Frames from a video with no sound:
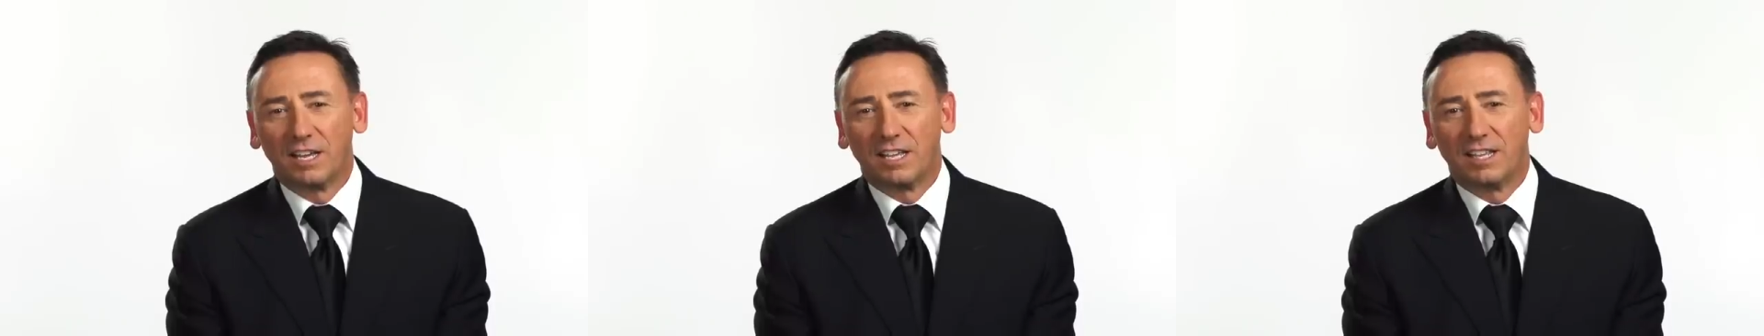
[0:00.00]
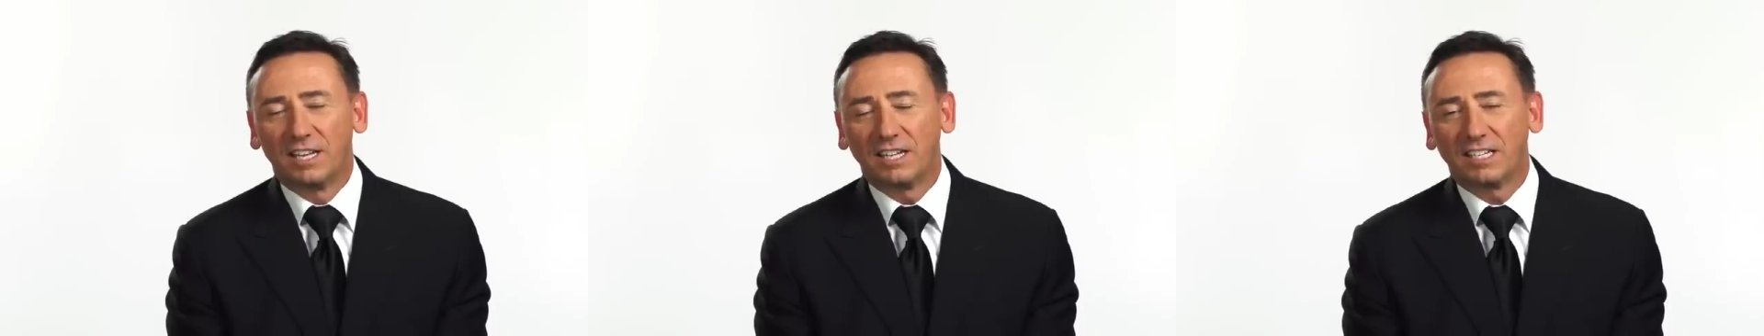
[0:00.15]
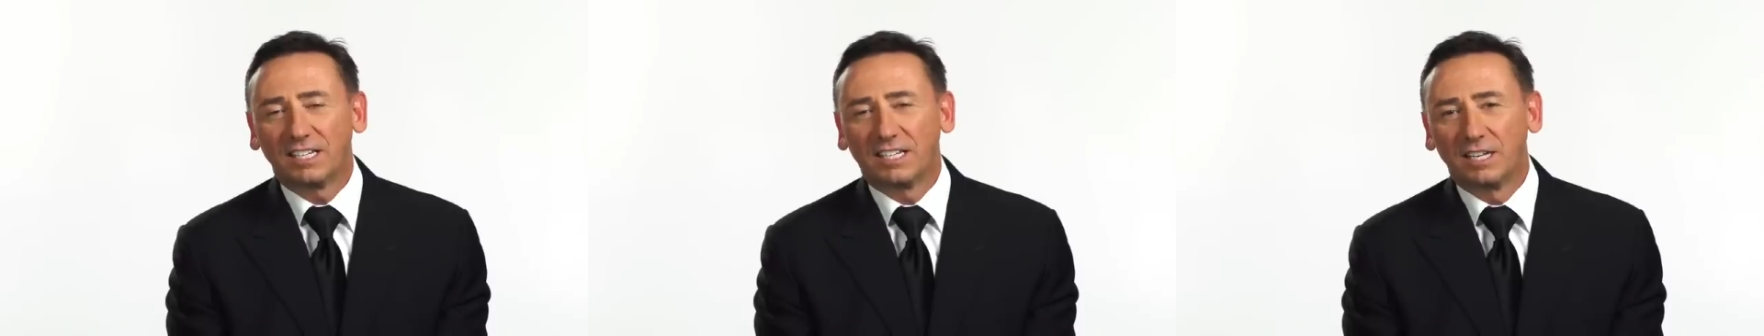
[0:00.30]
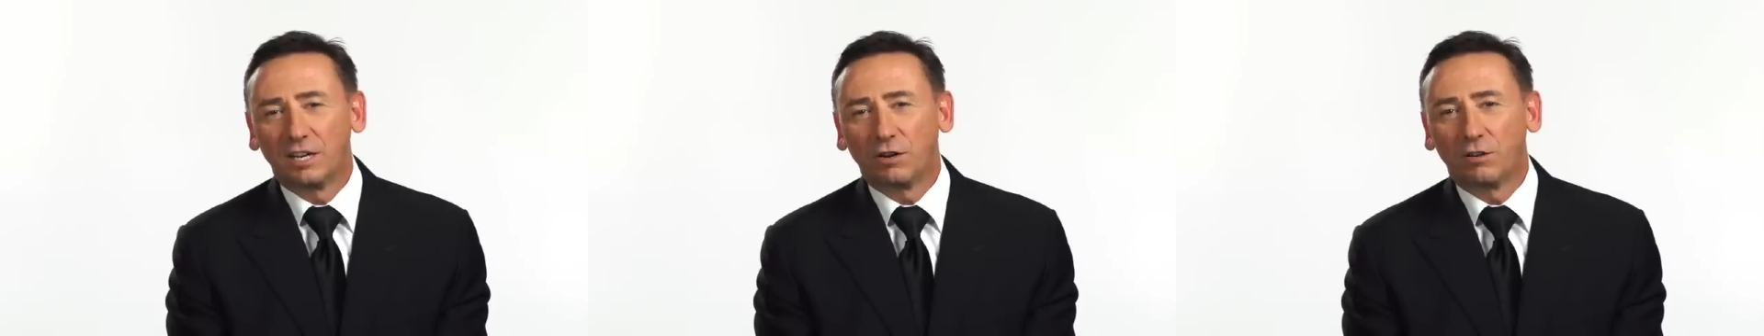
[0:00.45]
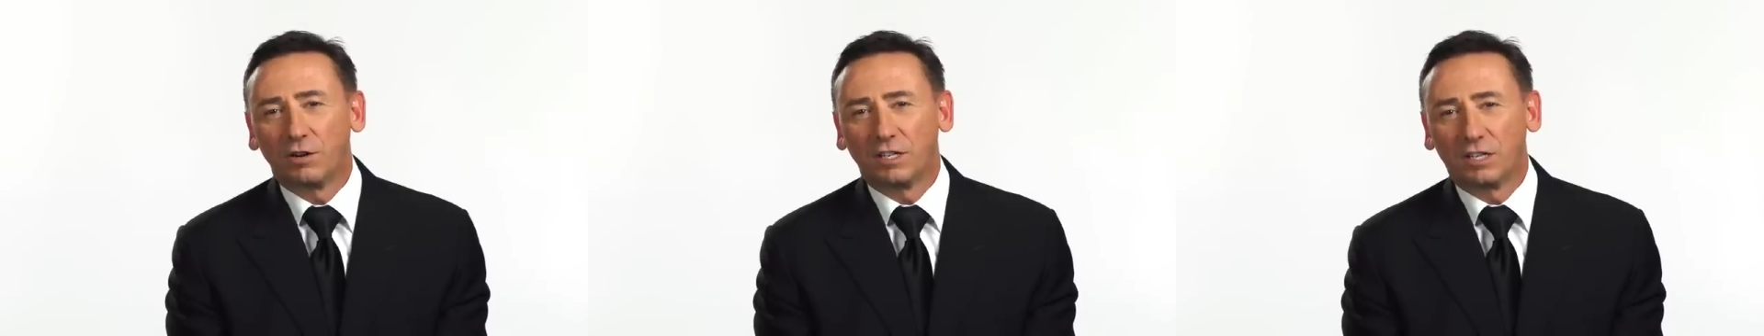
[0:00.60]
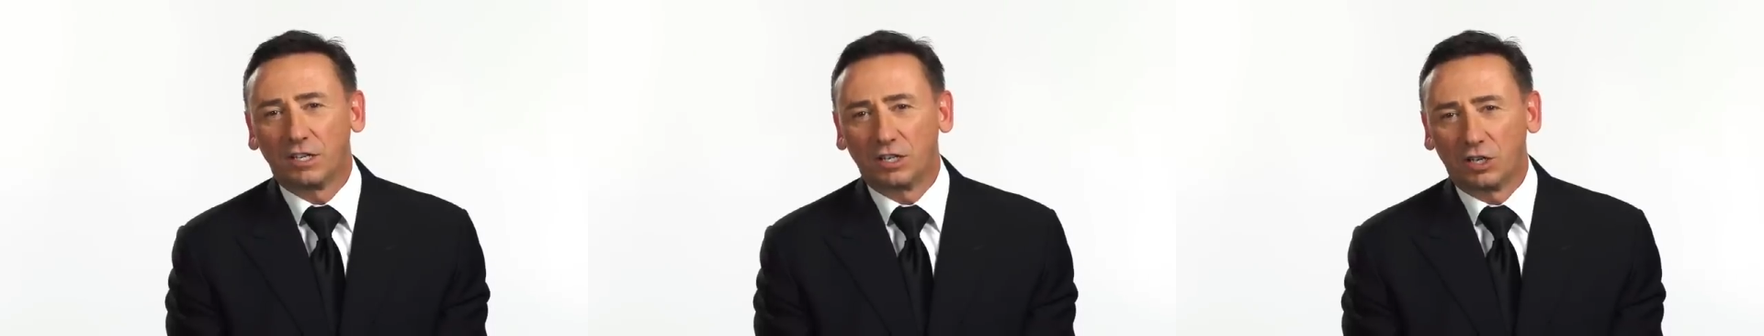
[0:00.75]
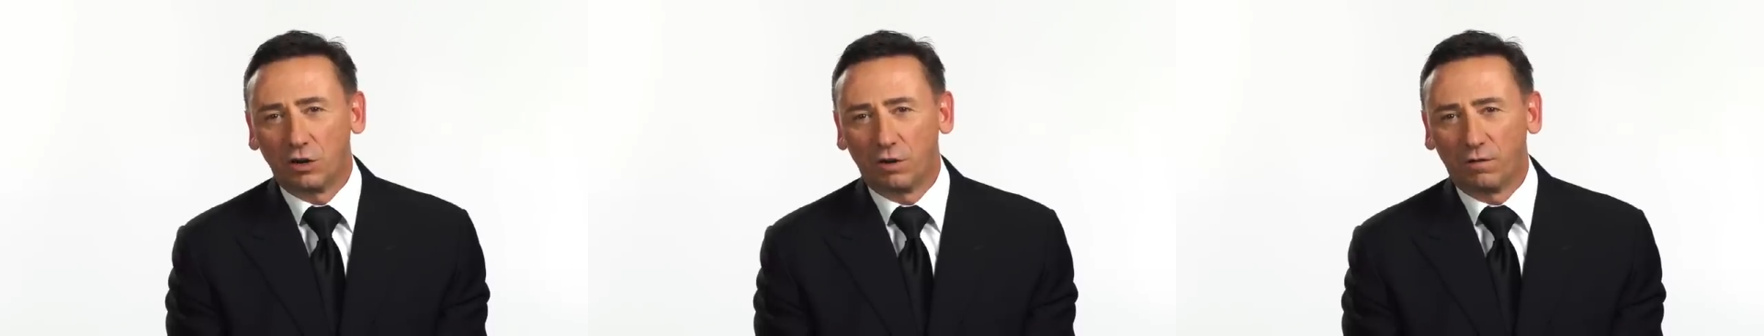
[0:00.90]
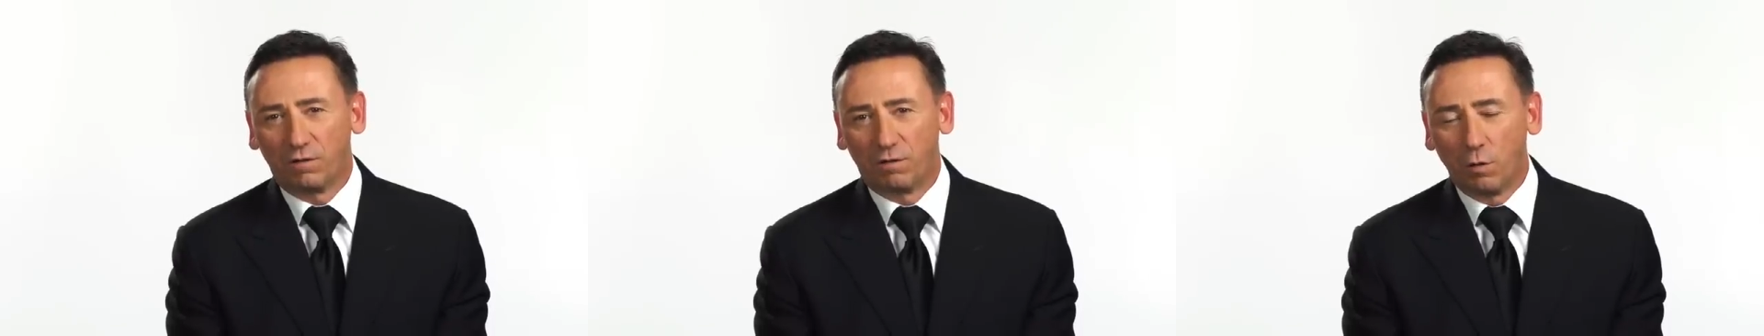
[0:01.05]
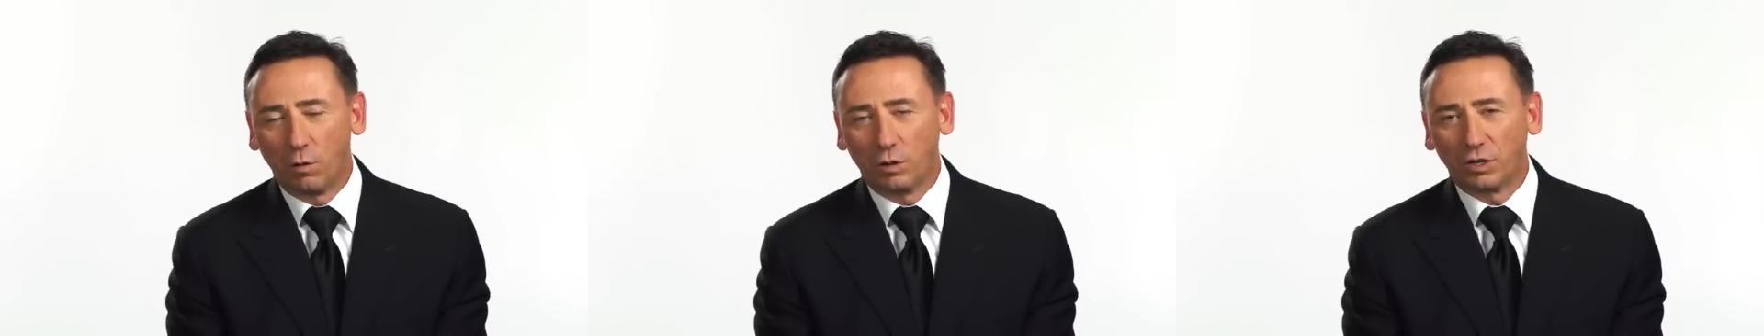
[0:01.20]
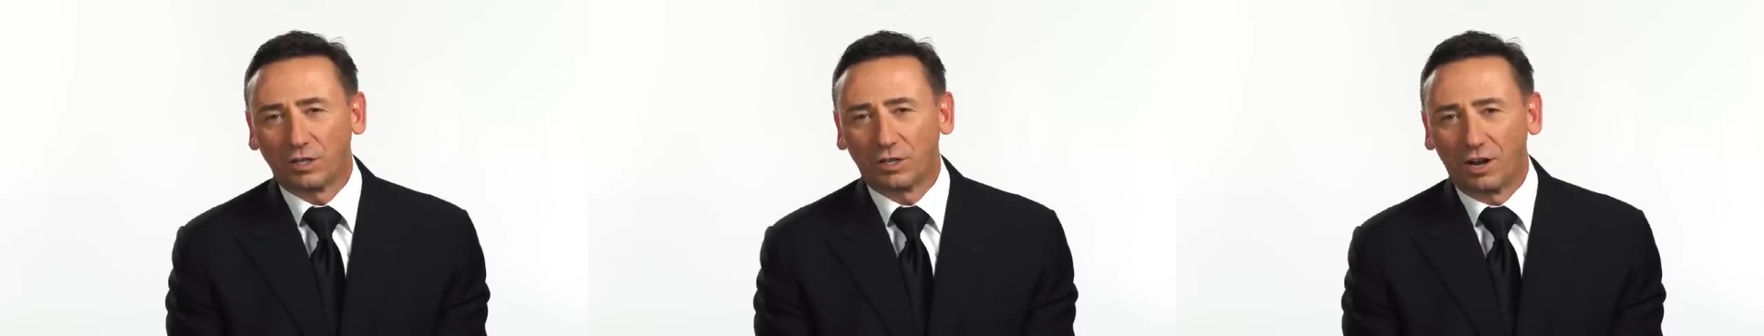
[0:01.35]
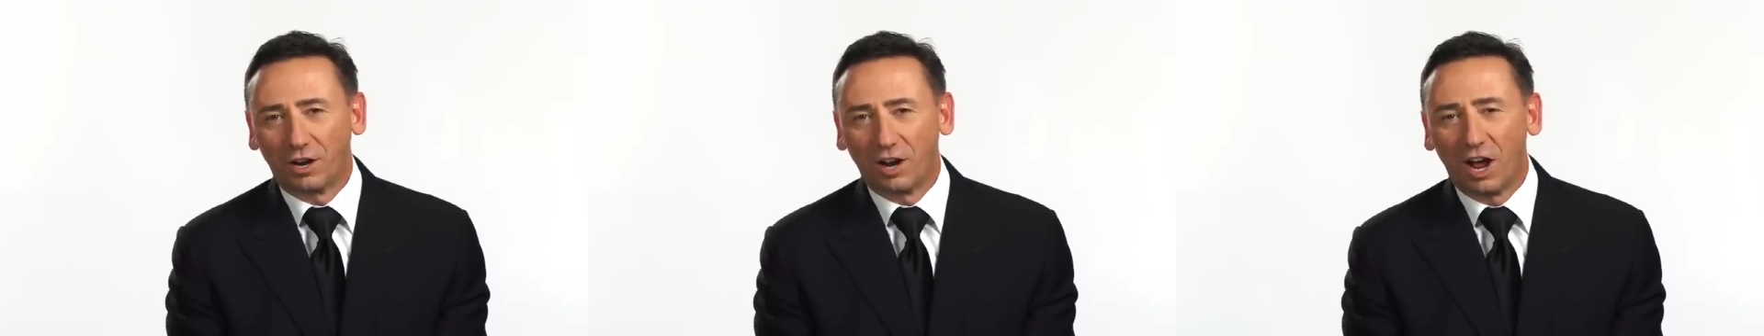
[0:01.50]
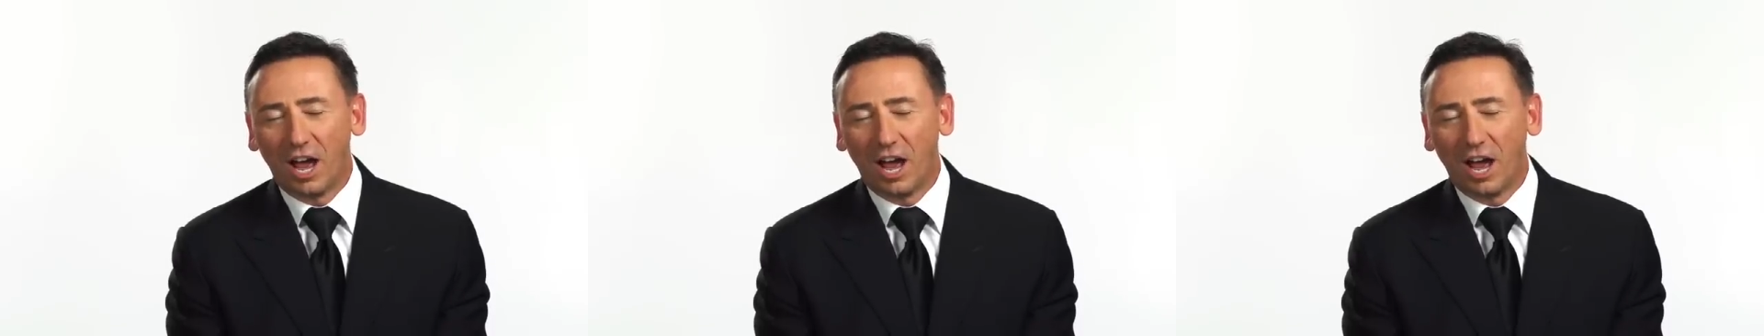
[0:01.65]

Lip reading: This series is going to focus on